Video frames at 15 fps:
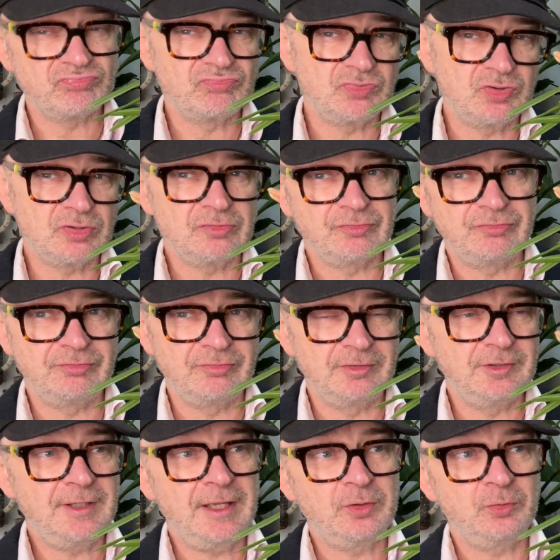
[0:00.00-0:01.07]
sort of
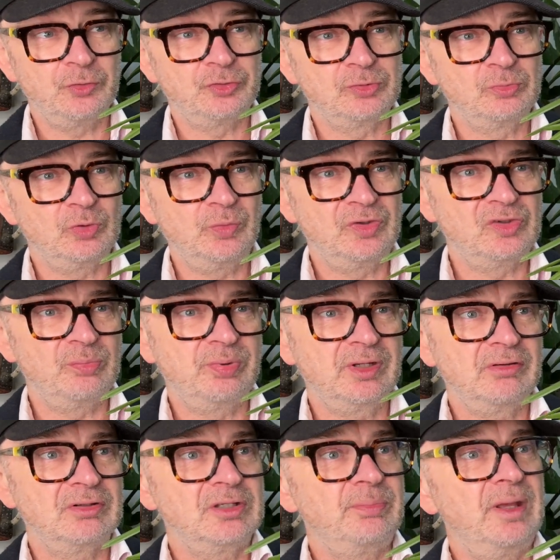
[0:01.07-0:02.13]
late autumn or winter
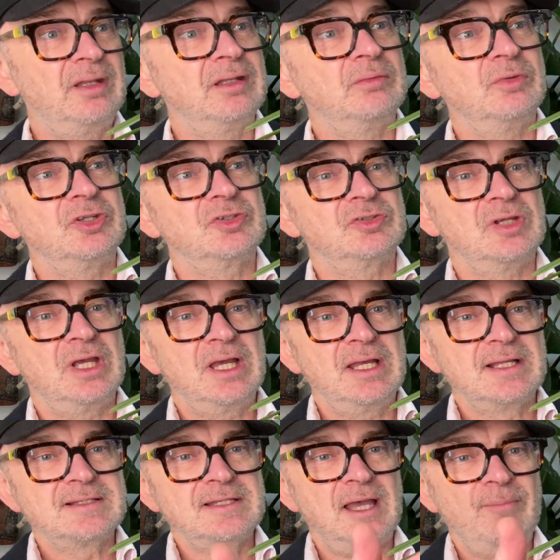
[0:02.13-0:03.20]
period, depending which
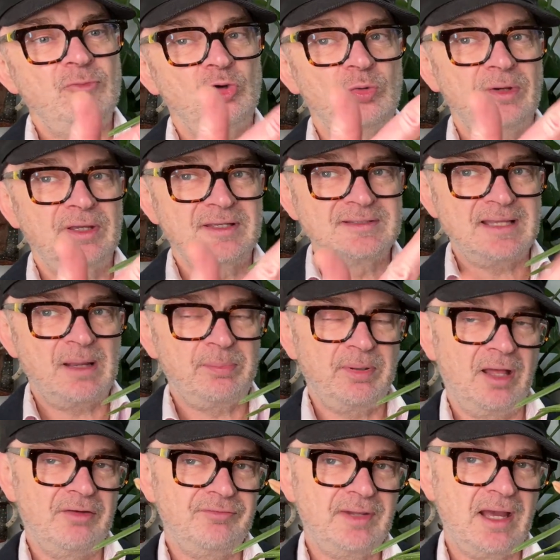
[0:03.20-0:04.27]
time your exact
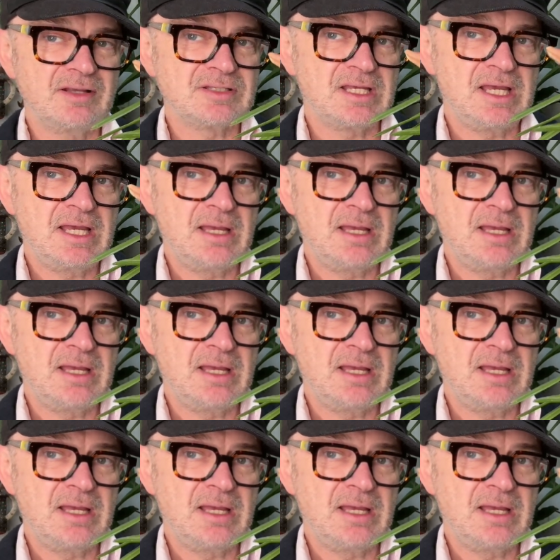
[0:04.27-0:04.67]
plant flowers,